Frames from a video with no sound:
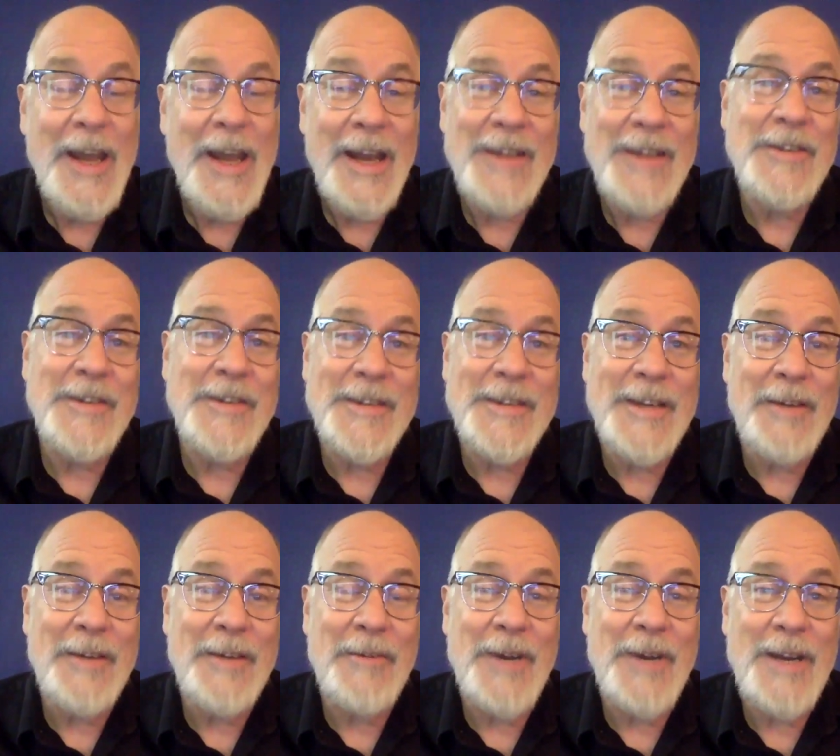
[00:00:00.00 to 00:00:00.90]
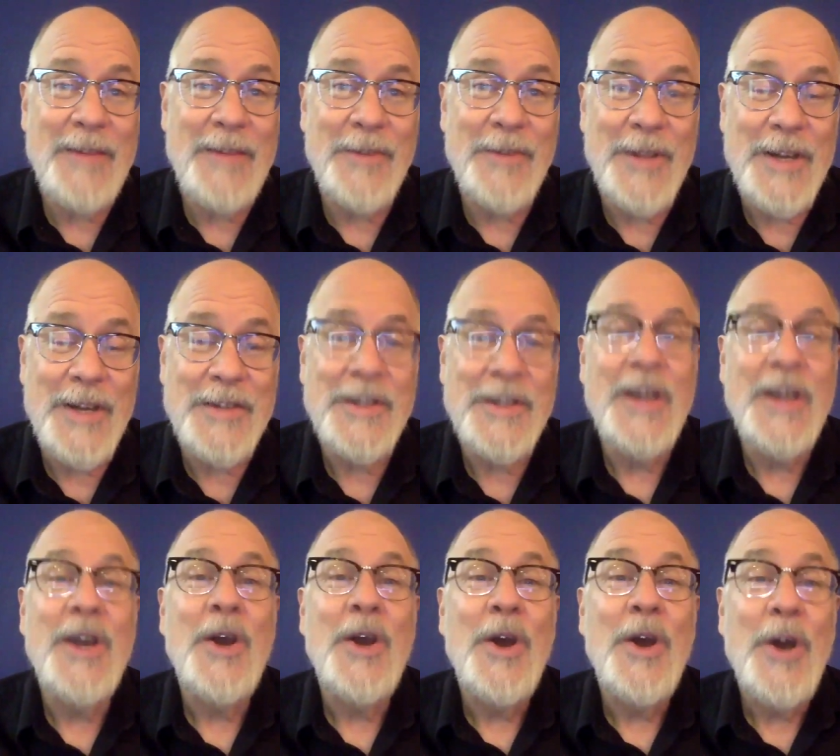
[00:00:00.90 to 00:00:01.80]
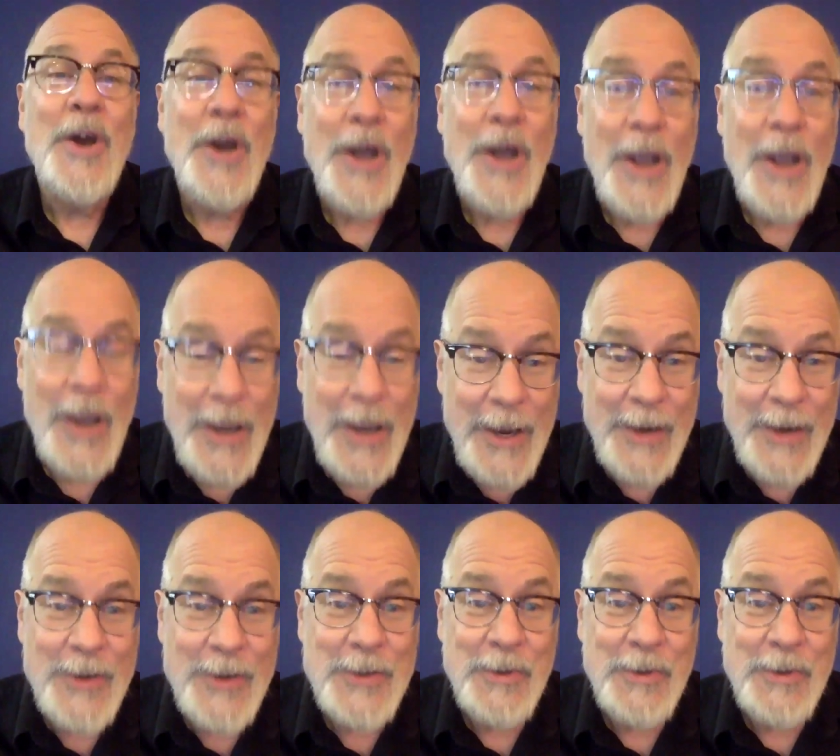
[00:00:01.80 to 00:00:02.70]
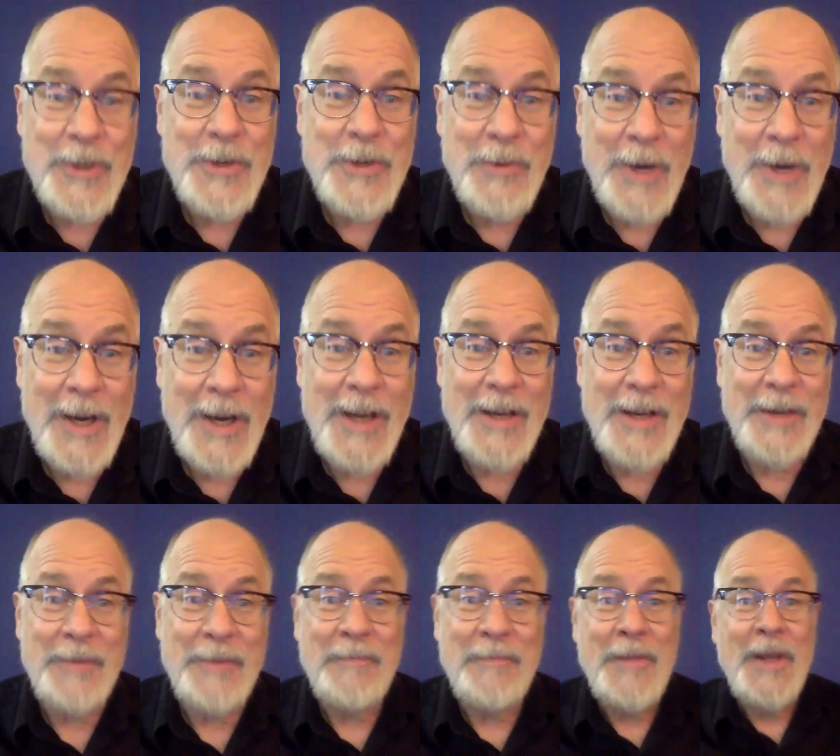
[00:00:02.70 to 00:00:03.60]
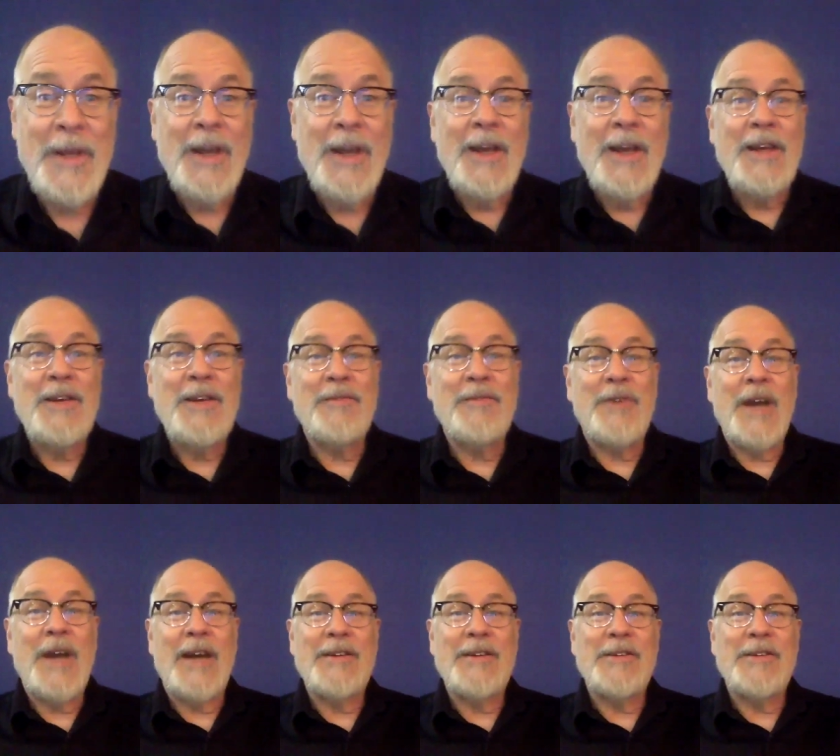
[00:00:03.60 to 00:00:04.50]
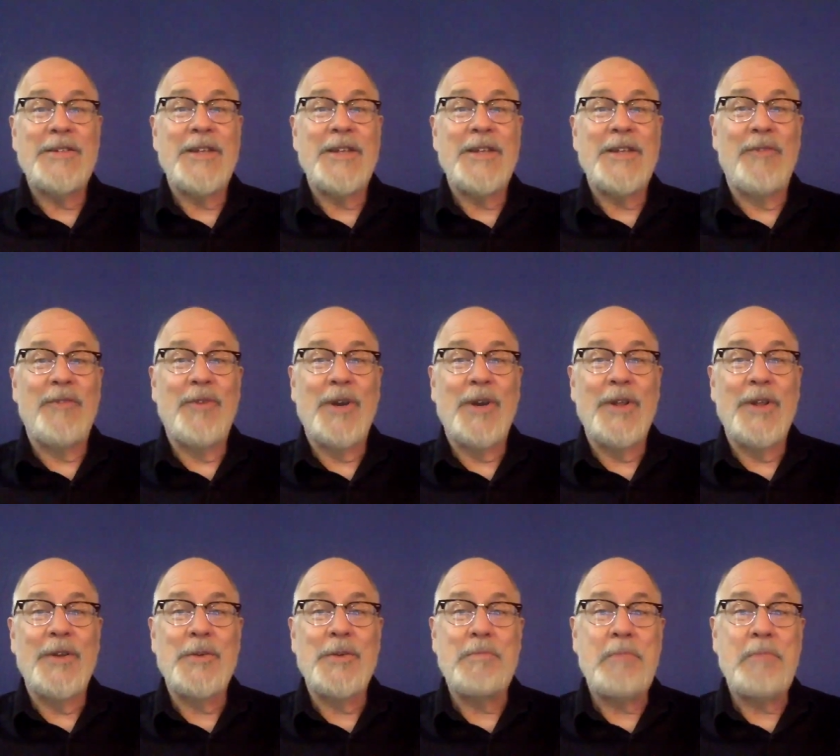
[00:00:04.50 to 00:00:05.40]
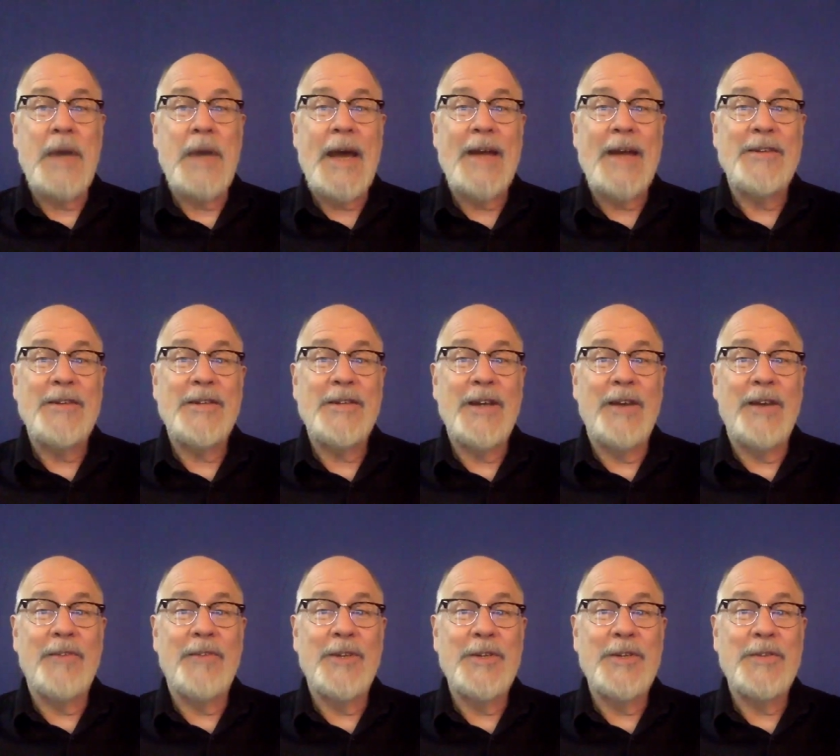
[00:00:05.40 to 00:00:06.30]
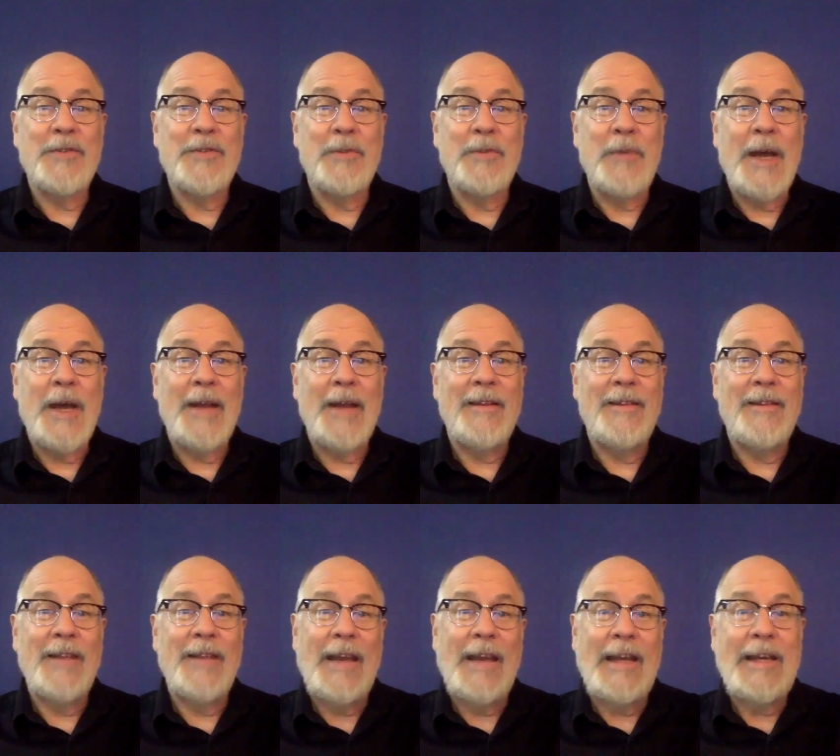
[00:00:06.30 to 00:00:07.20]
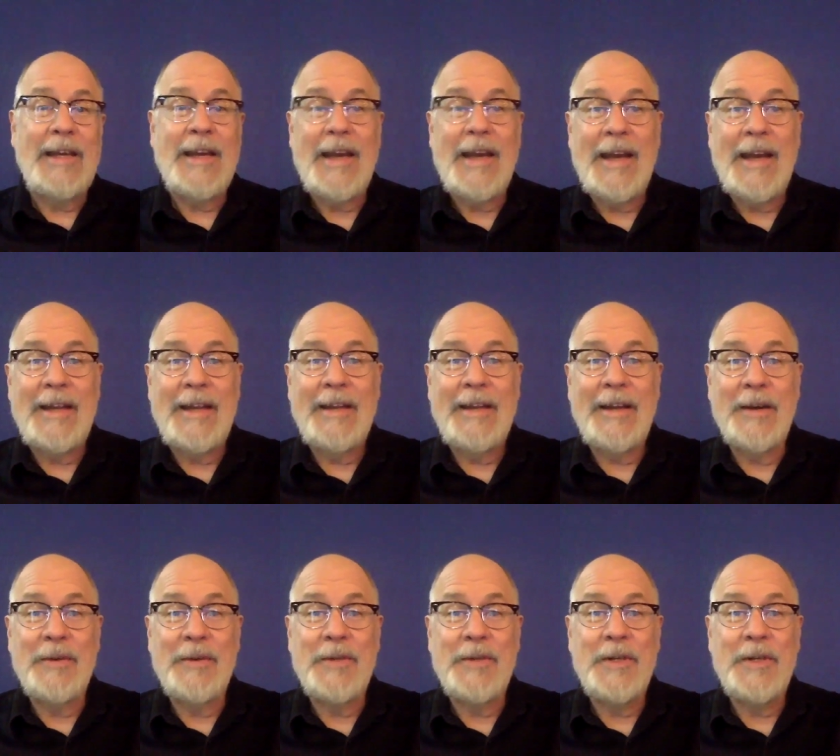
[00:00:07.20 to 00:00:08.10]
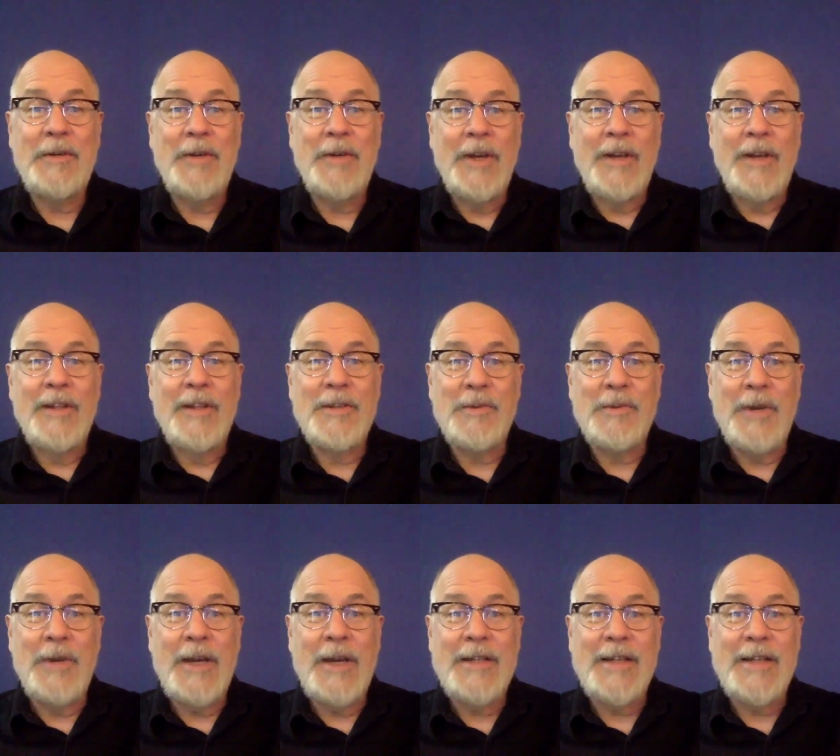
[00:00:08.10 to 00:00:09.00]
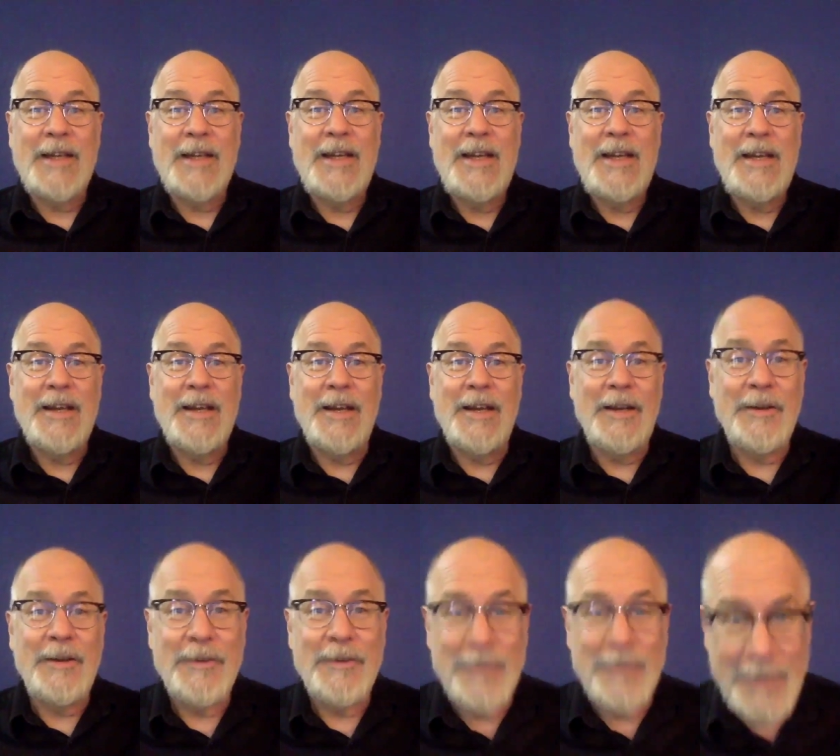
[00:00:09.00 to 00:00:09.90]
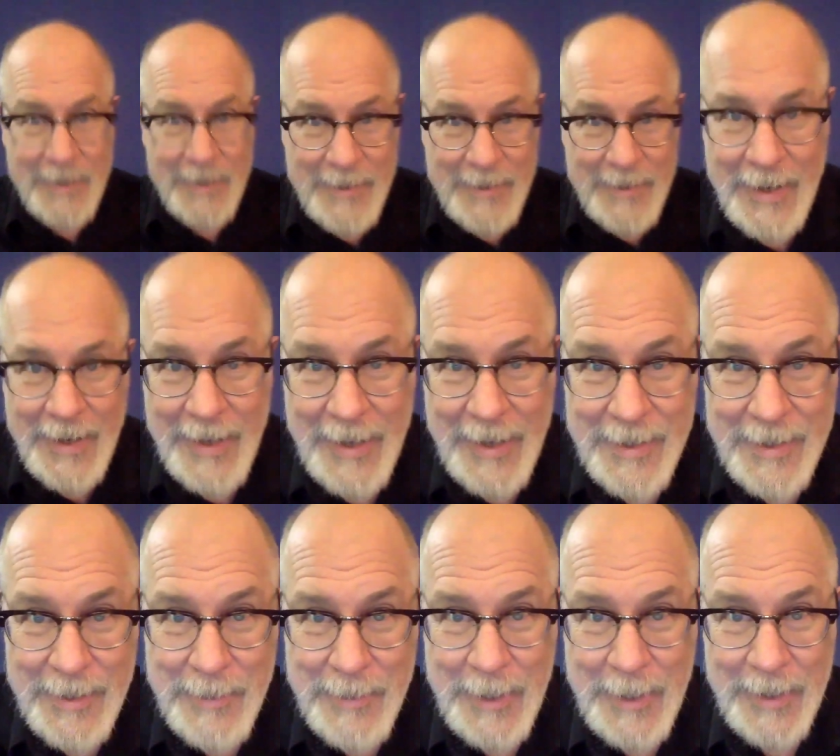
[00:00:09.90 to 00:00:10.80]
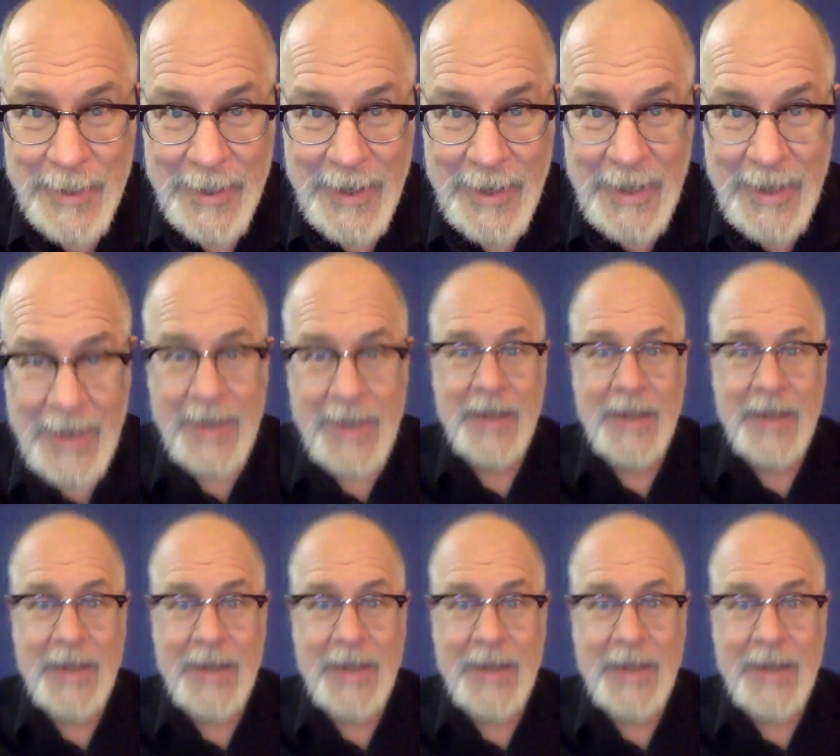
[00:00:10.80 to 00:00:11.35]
And you're just not ready for this. Here's what you want to do you've got yourself one of those badge covers from that thing you had to go to. This one has a key in it. Let's not ask about the key.